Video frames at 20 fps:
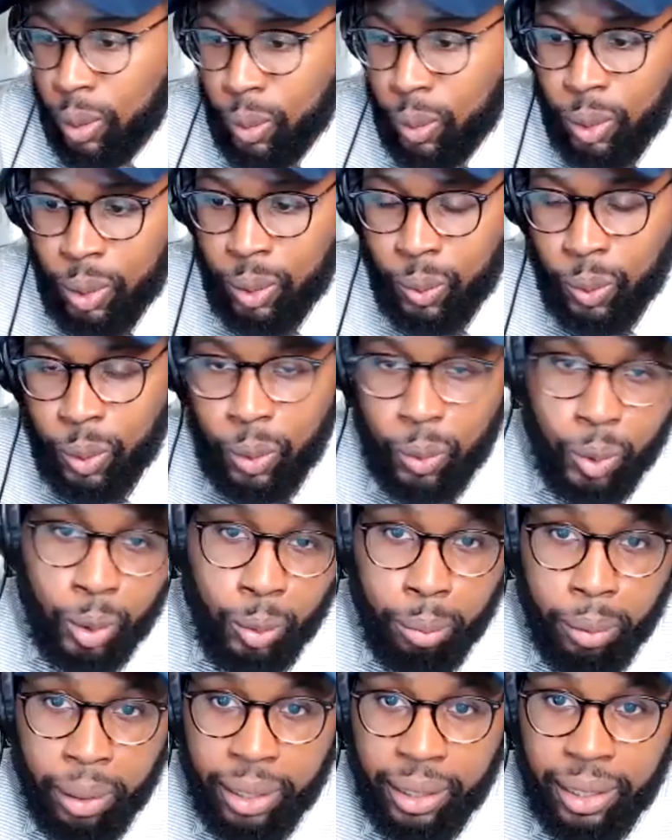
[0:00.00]
so
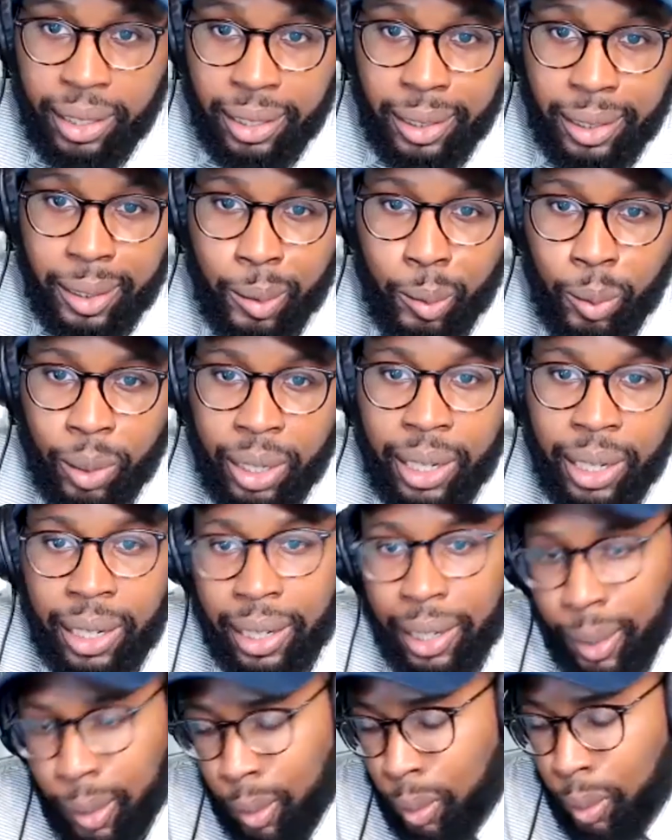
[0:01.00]
we'll bring this to
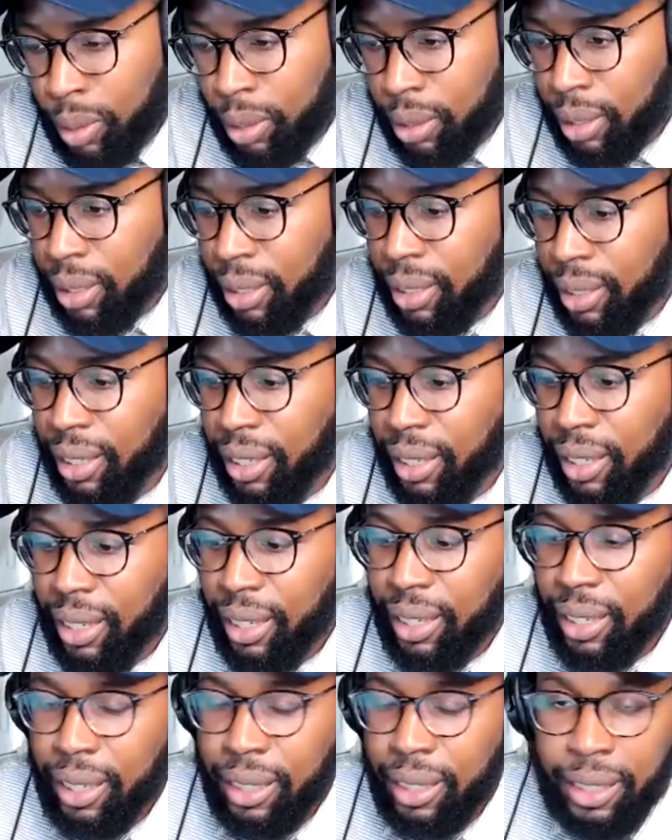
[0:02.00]
a close, and
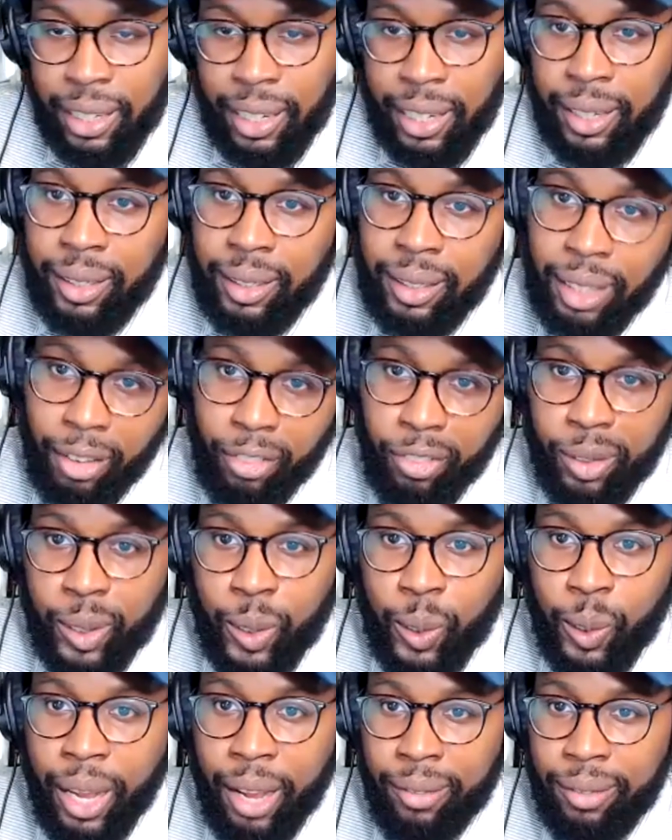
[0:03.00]
again,
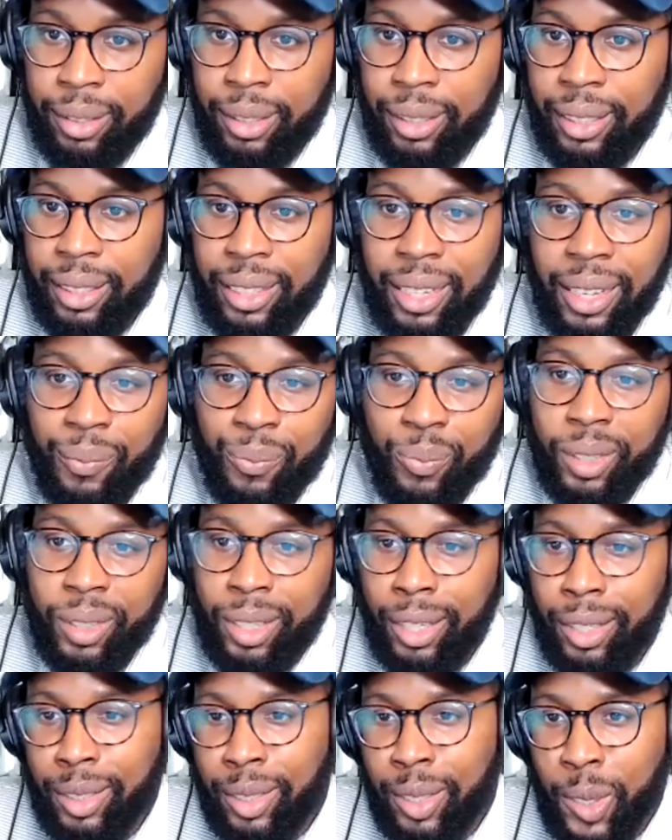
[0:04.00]
definitely gonna have to
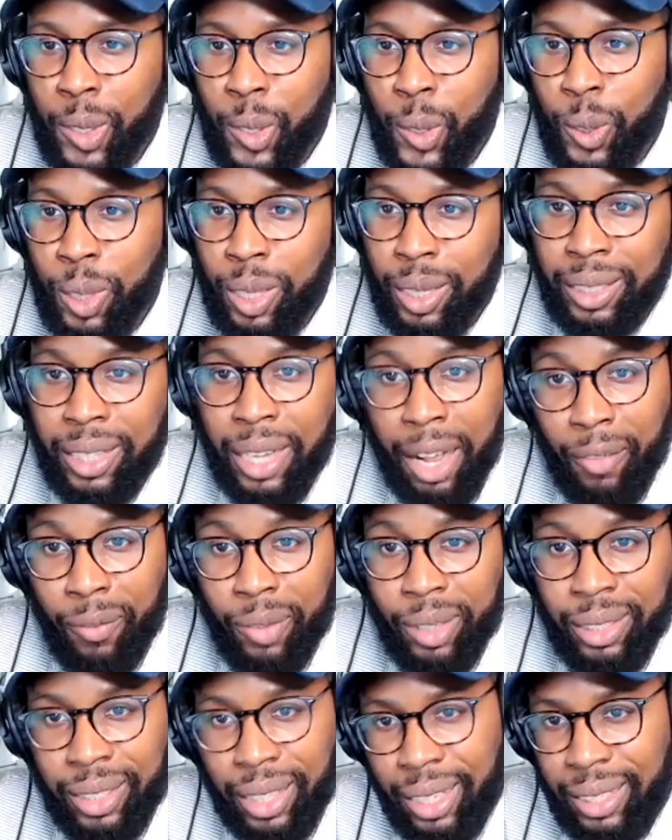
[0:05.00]
continue this
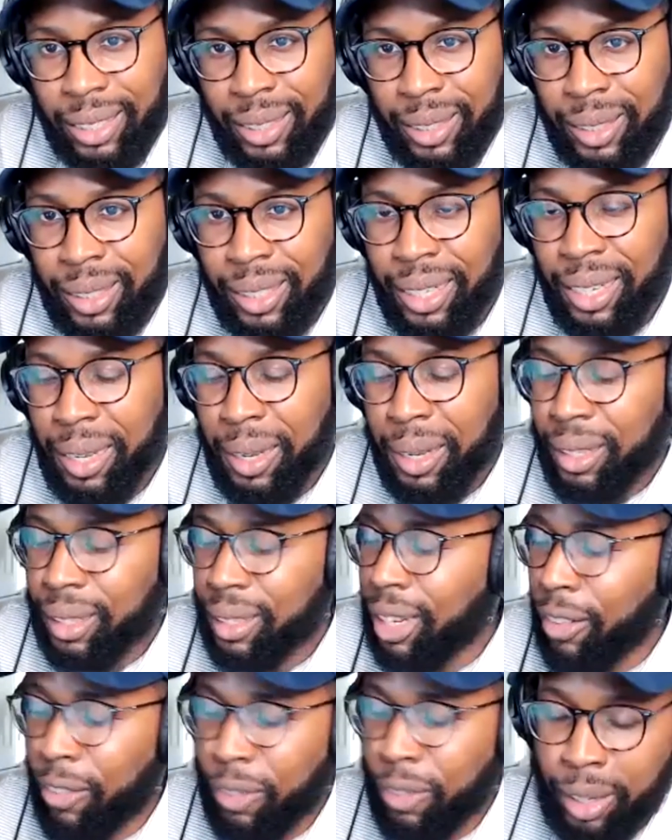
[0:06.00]
conversation,
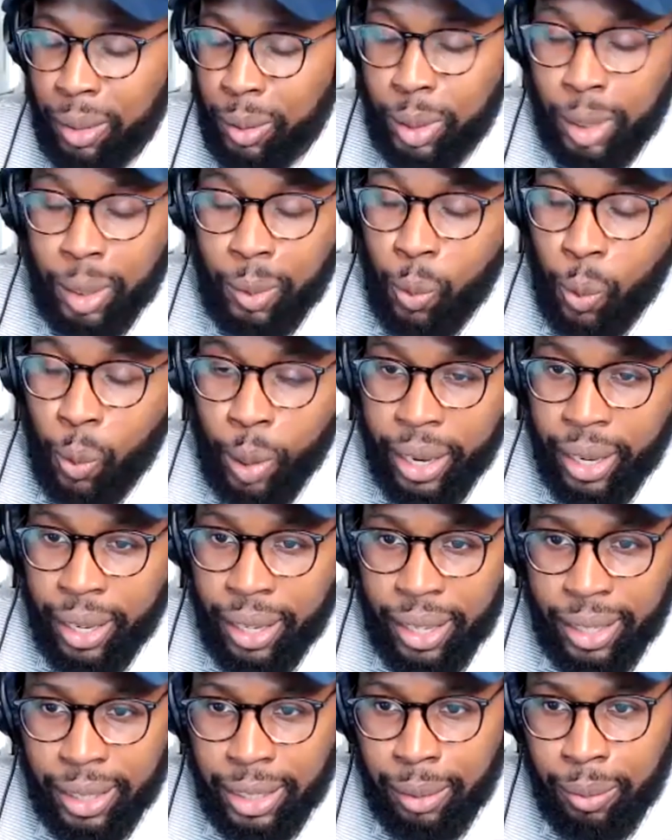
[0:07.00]
definitely in some
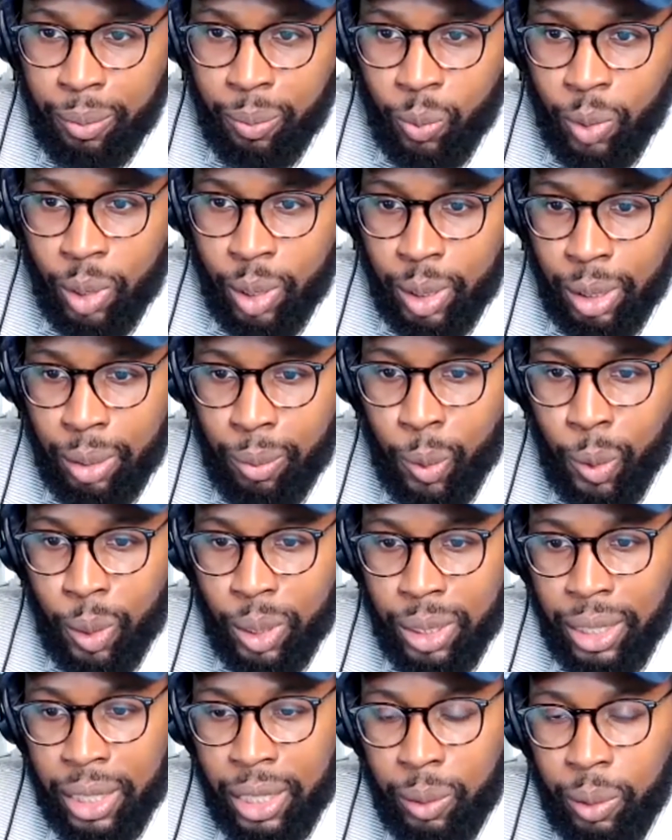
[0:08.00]
way, in
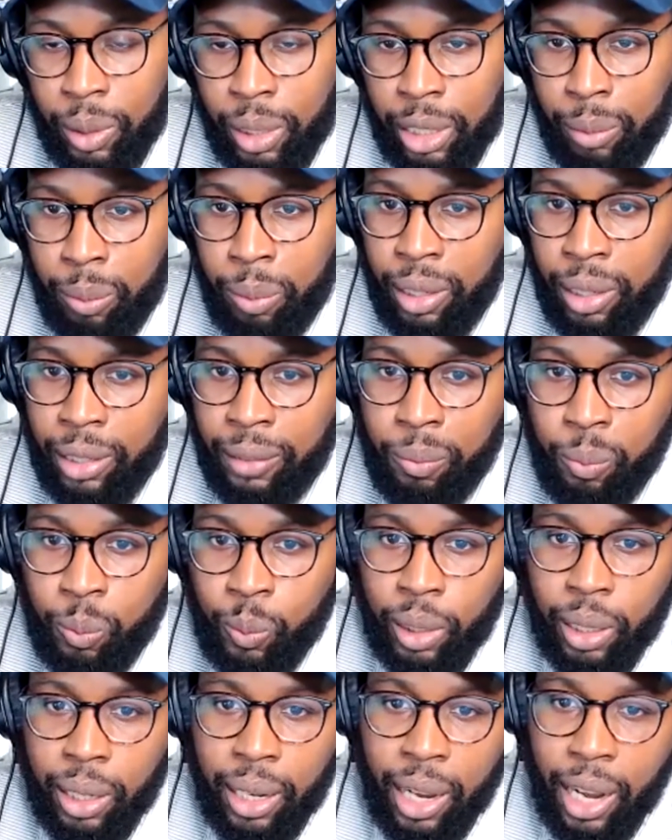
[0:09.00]
some more series.
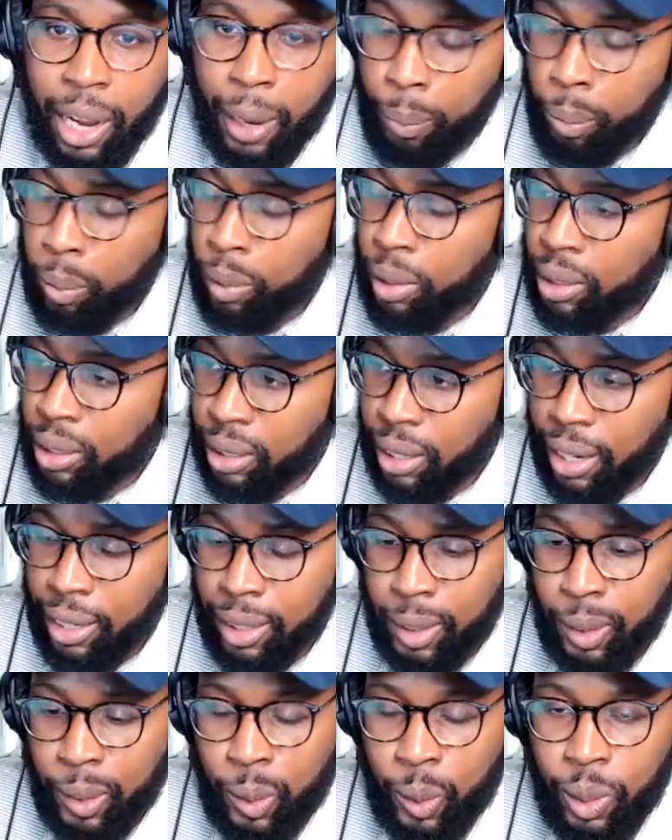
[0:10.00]
But I
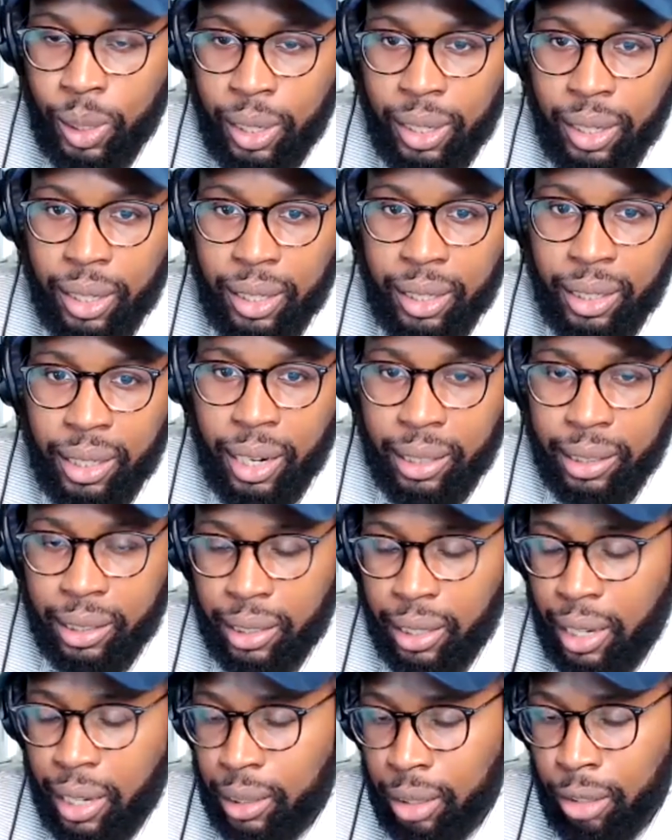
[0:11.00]
appreciate you,
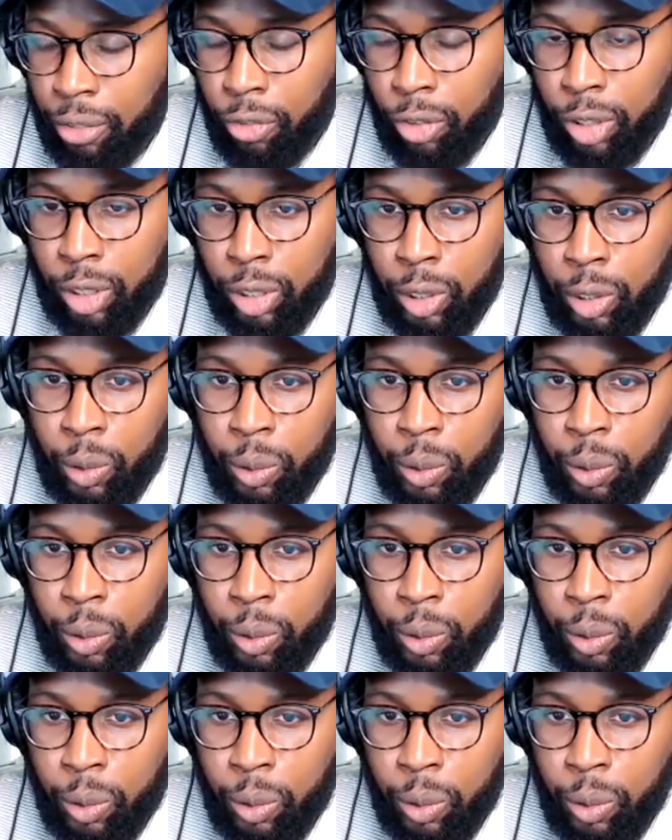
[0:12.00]
Dr. Yancy, for